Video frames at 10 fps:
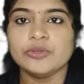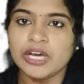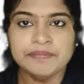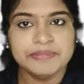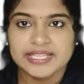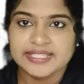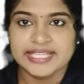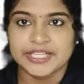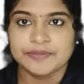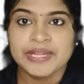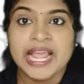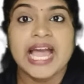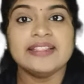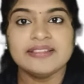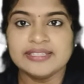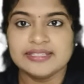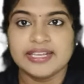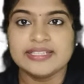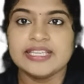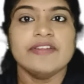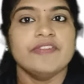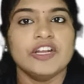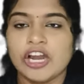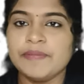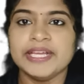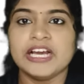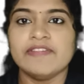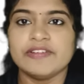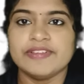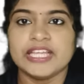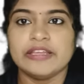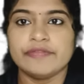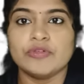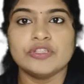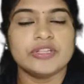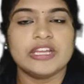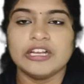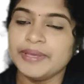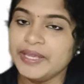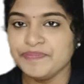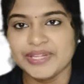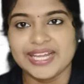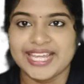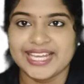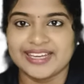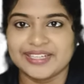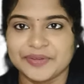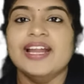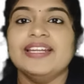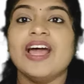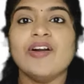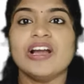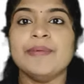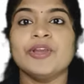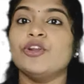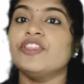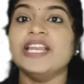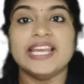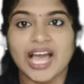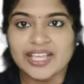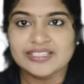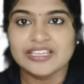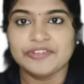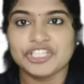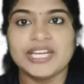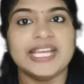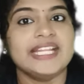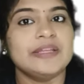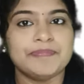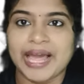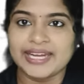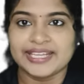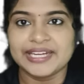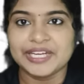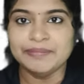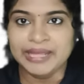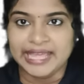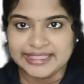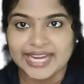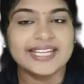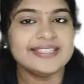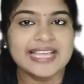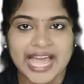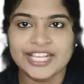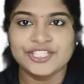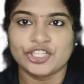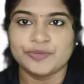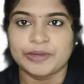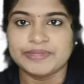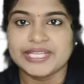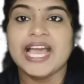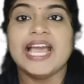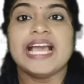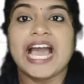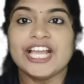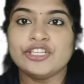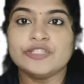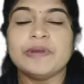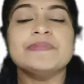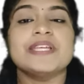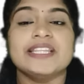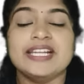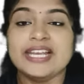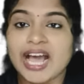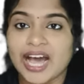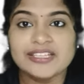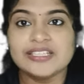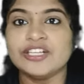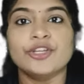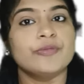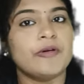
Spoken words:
a seed, and the seeds will not be covered with any fruit, so they will be naked. Now coming on to the last division in the plant kingdom, that is Angiosperms. Angiosperms are the largest group